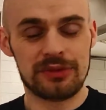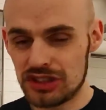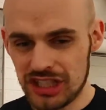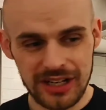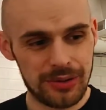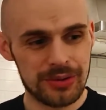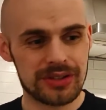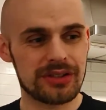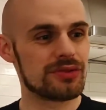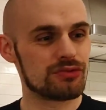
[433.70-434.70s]

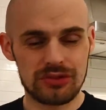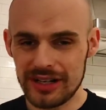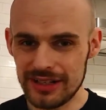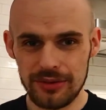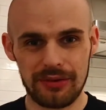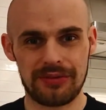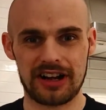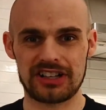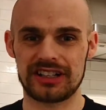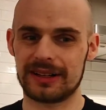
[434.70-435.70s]
Chilled, really
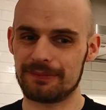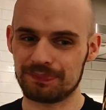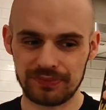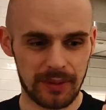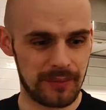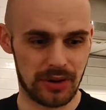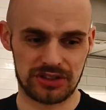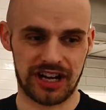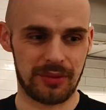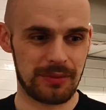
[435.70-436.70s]
refreshing
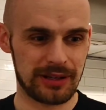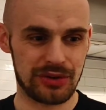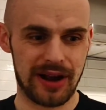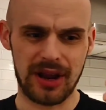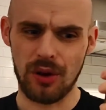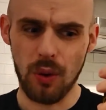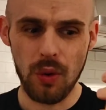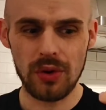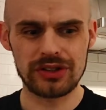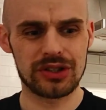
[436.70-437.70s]
milkshake would be great.
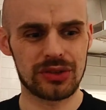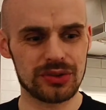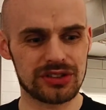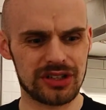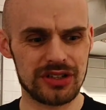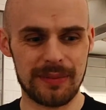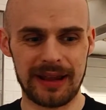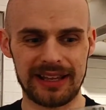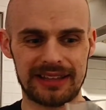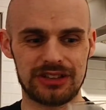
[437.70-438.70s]
Or you could also, you know,
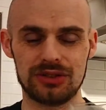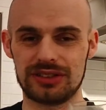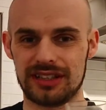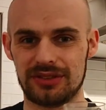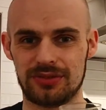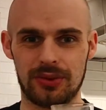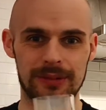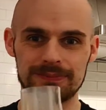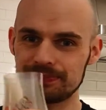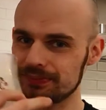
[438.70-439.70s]
use this
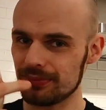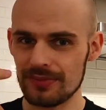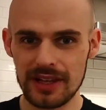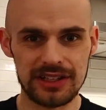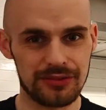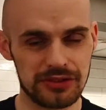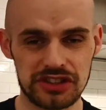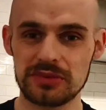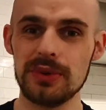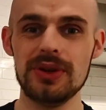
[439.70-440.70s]
for different
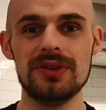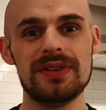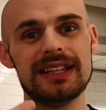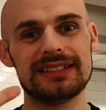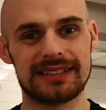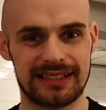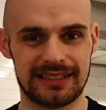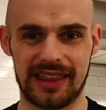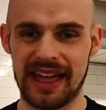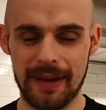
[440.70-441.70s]
smoothies, things
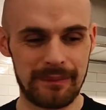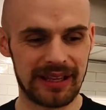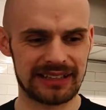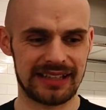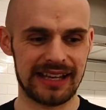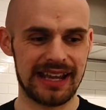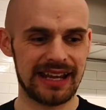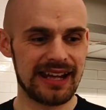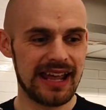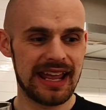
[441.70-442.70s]
like that, mixing
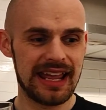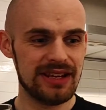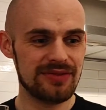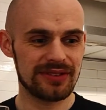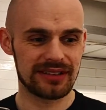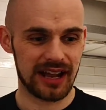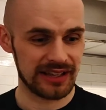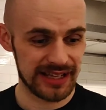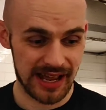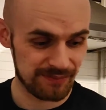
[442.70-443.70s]
in, even
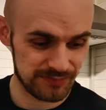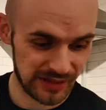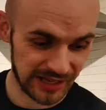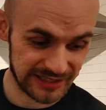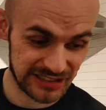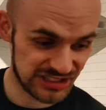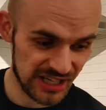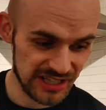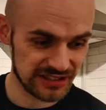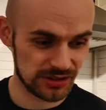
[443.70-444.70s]
like
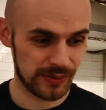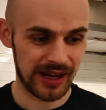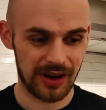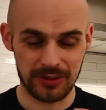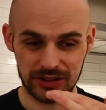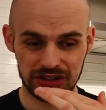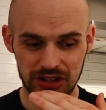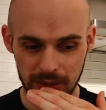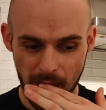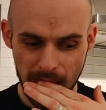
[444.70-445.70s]
desserts as well, I would
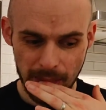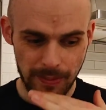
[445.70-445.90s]
assume.